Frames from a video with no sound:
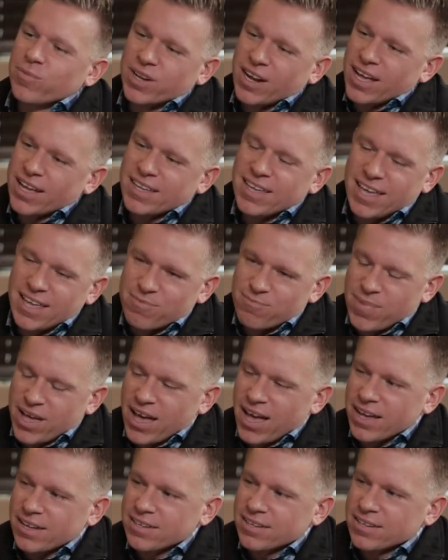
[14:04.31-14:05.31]
But I came
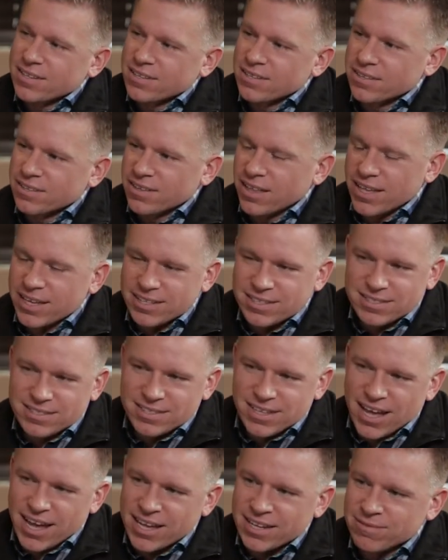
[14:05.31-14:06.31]
back like
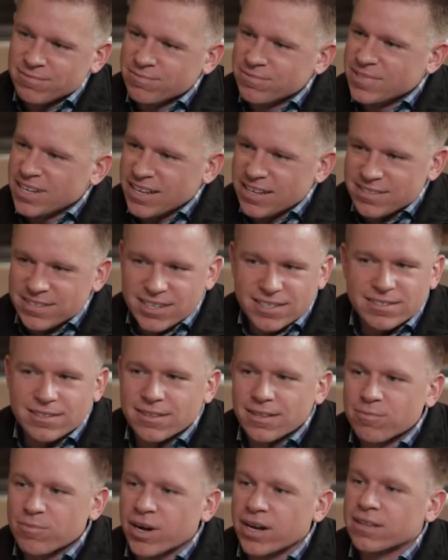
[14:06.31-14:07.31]
9 days into
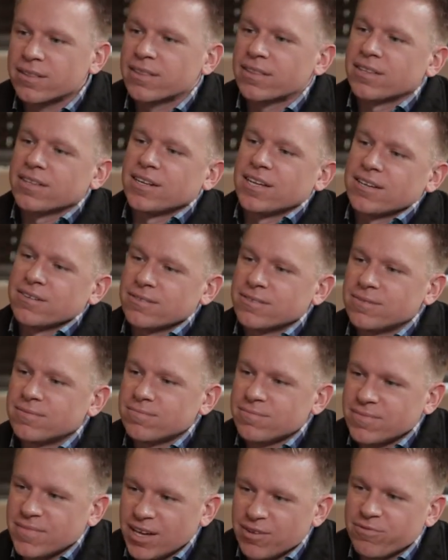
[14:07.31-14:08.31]
the month, and
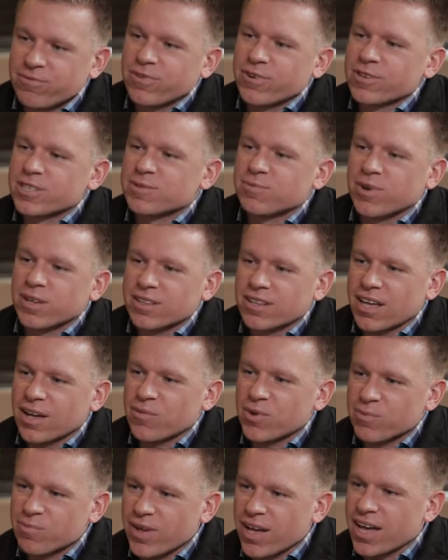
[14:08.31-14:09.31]
that first month
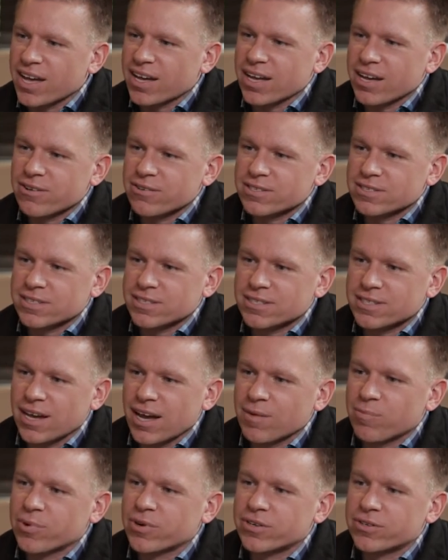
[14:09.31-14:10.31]
coming back, I was the
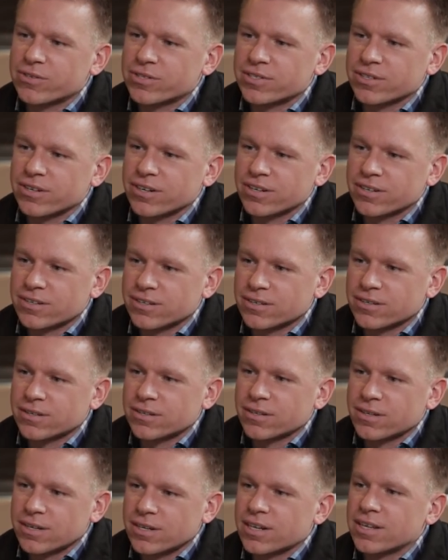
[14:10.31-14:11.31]
top producer
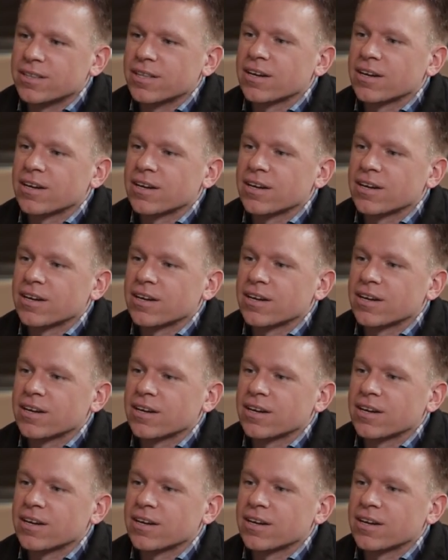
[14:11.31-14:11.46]
in